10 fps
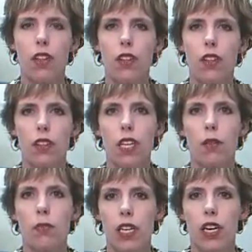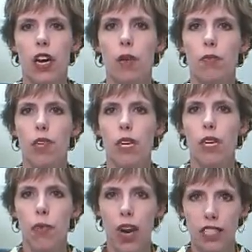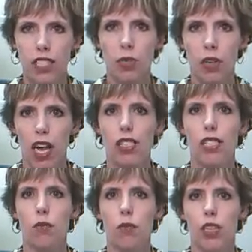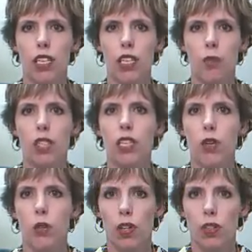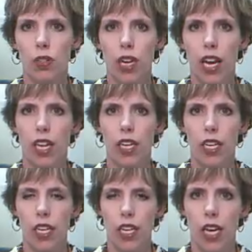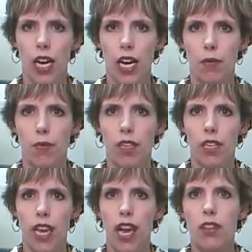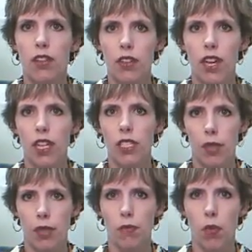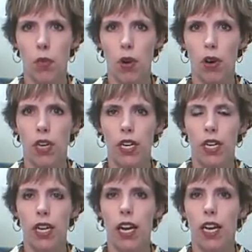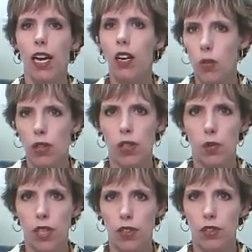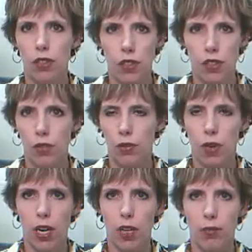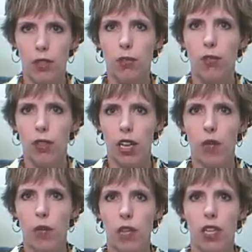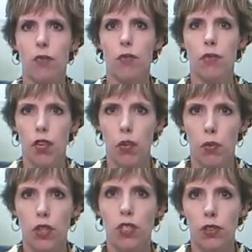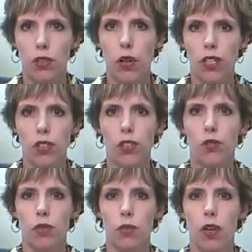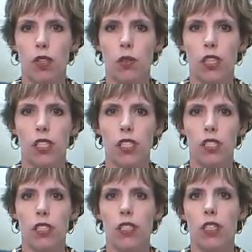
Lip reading: Third thing, be calm. Practice relaxing breathing where you can gather your thoughts and be more eloquent in the way you communicate with them when you do answer and respond to questions.